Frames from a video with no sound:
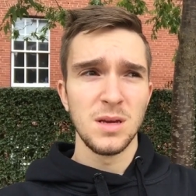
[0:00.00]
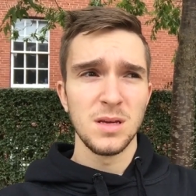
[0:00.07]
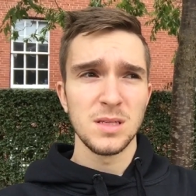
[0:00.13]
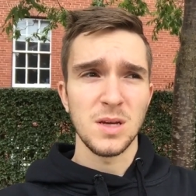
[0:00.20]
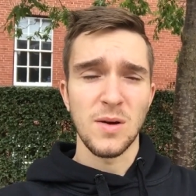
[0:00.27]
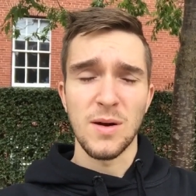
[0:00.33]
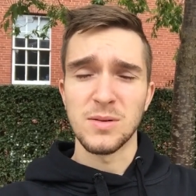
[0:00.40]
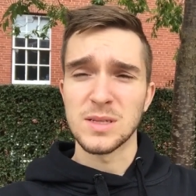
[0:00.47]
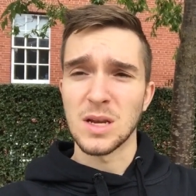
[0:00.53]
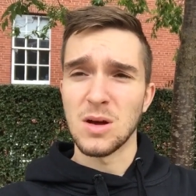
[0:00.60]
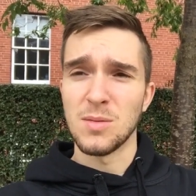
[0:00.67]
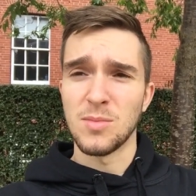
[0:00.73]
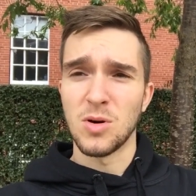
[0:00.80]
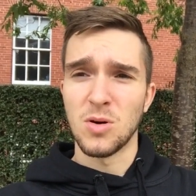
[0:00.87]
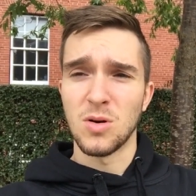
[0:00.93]
So I was a
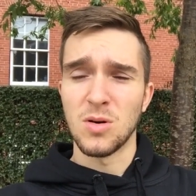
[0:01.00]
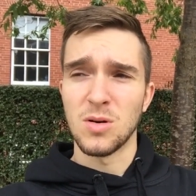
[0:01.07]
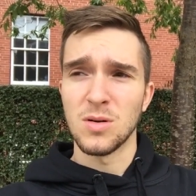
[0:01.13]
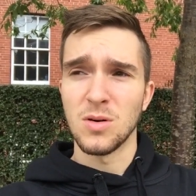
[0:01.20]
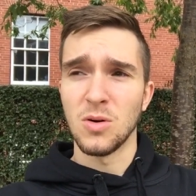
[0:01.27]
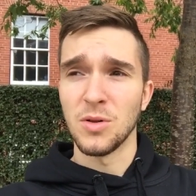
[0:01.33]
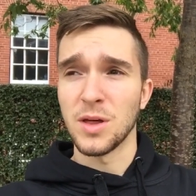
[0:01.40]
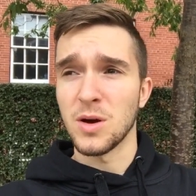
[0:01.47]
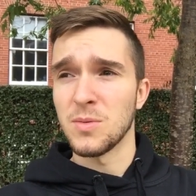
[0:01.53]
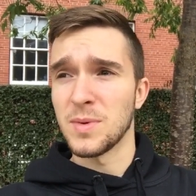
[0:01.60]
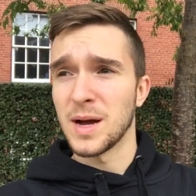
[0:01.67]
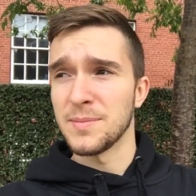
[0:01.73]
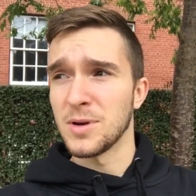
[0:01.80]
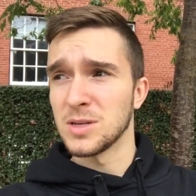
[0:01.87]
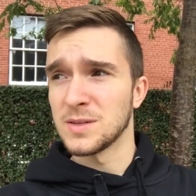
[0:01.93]
lot more, although
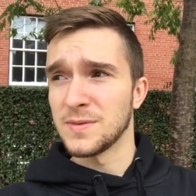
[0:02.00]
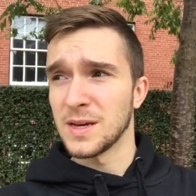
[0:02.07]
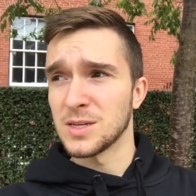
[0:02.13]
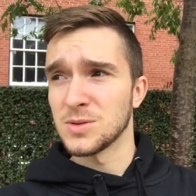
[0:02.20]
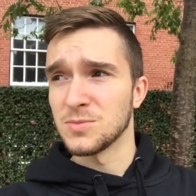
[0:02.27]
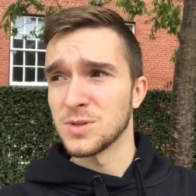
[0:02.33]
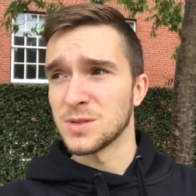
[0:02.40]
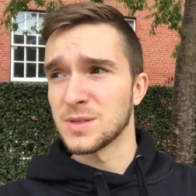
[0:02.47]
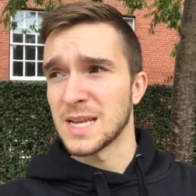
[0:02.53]
my motivation was